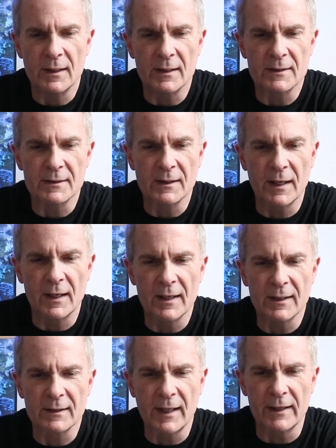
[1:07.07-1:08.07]
It's
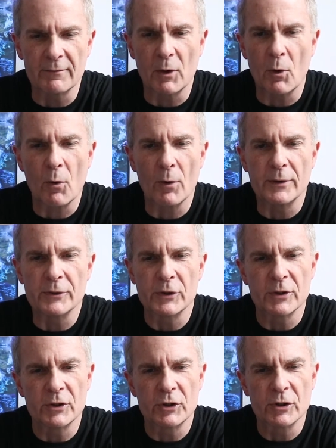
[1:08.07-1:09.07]
uh, kind of an
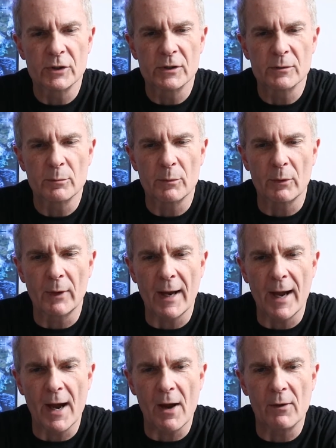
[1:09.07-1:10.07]
orangish
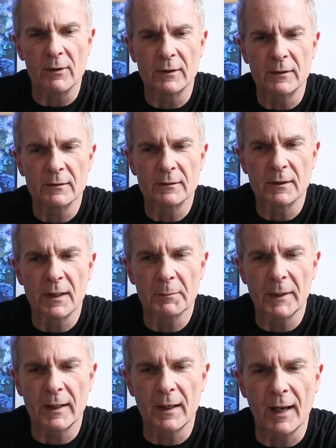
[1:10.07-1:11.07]
brown. I'm
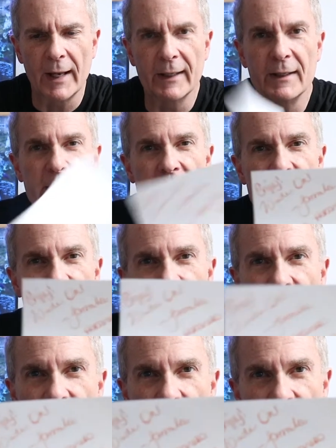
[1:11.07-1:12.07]
kind of liking
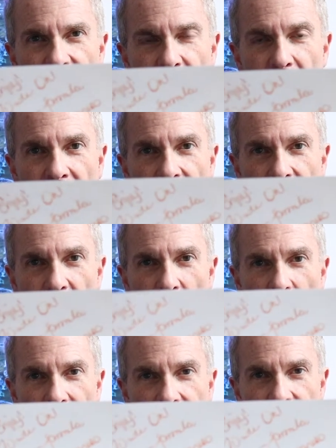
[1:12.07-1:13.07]
this. I don't have a pen
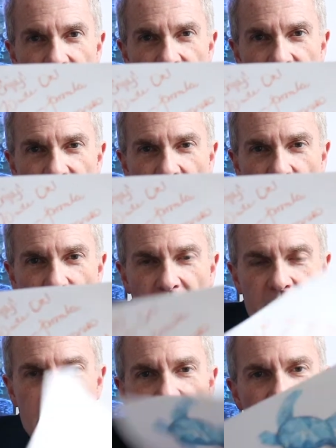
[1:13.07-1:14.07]
quite this
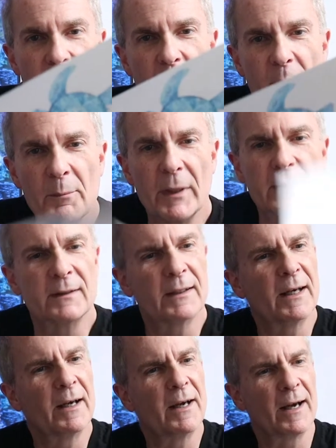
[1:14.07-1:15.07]
color, but
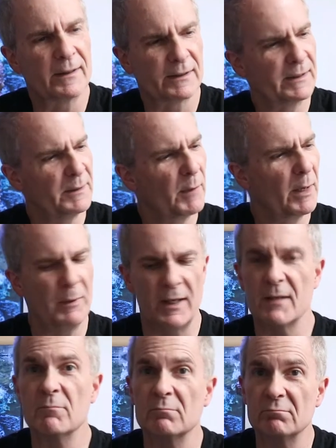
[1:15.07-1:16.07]
uh, I'll see
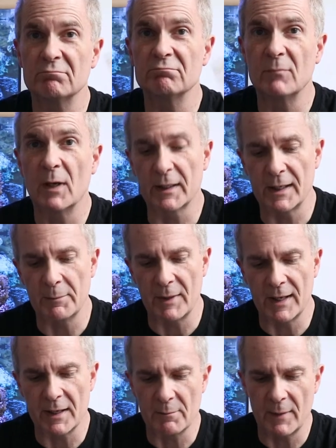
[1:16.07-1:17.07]
maybe, I'll keep
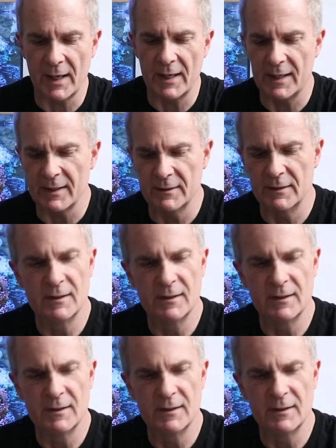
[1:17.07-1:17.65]
that in mind.